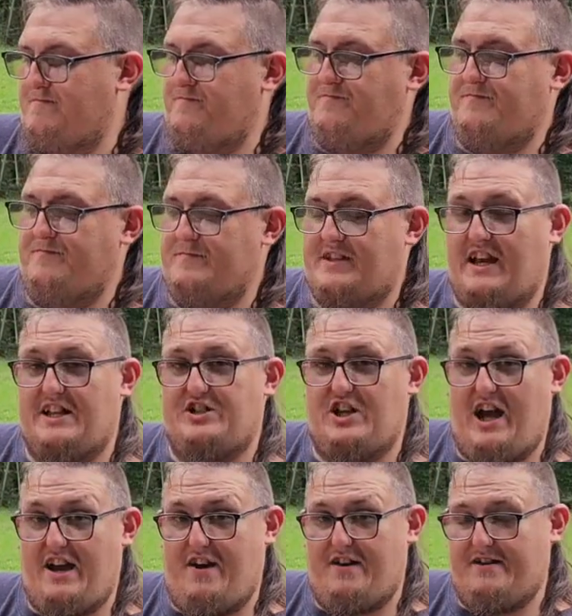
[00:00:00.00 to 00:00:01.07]
It's got a J
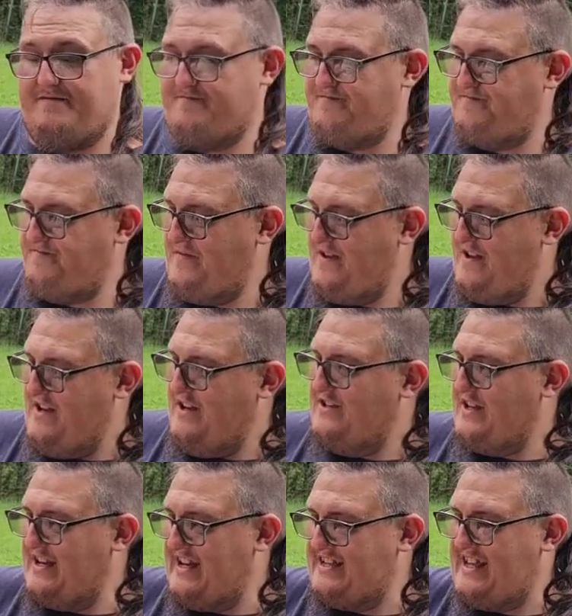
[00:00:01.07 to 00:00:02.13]
on it.
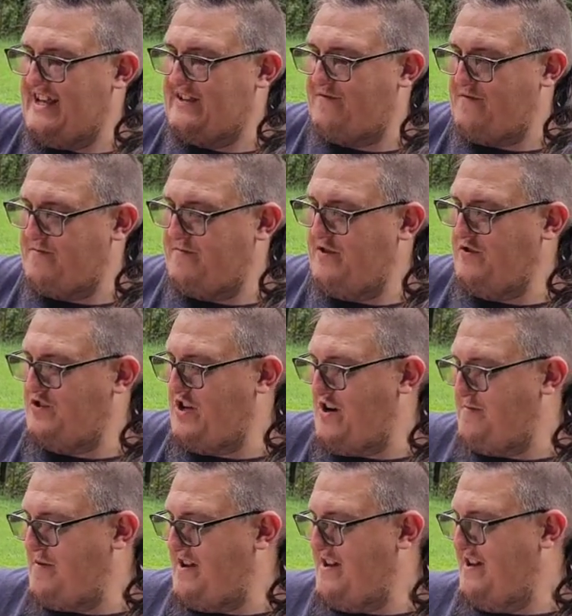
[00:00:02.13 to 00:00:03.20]
I guess that's from you,
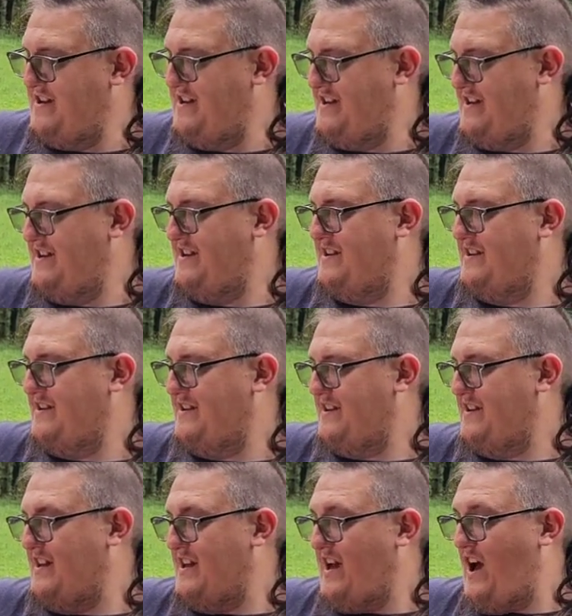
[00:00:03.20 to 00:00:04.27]
Jeremy.
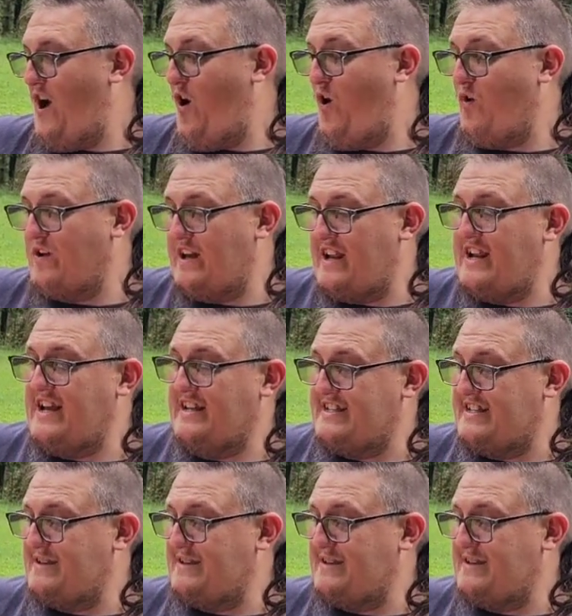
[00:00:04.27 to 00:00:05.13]
Oh, it is.